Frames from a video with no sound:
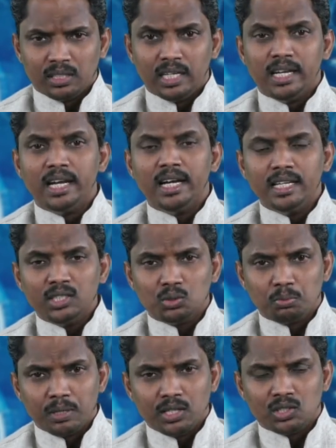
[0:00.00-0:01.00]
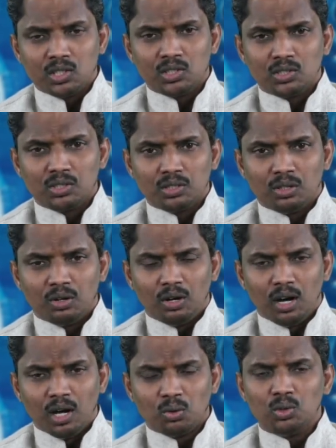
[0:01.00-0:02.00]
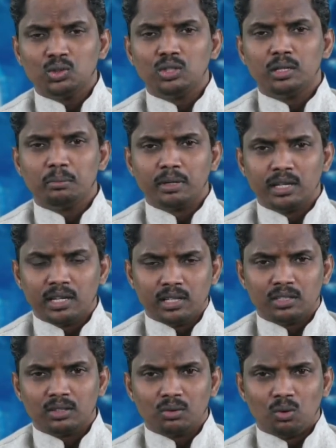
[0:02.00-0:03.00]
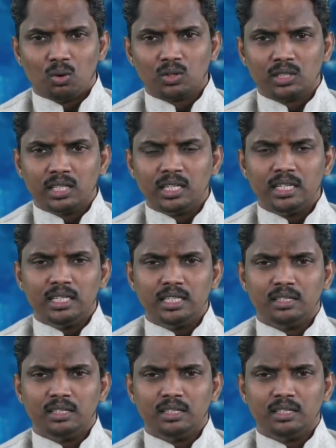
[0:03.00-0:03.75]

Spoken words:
The learning spaces are also dependent on the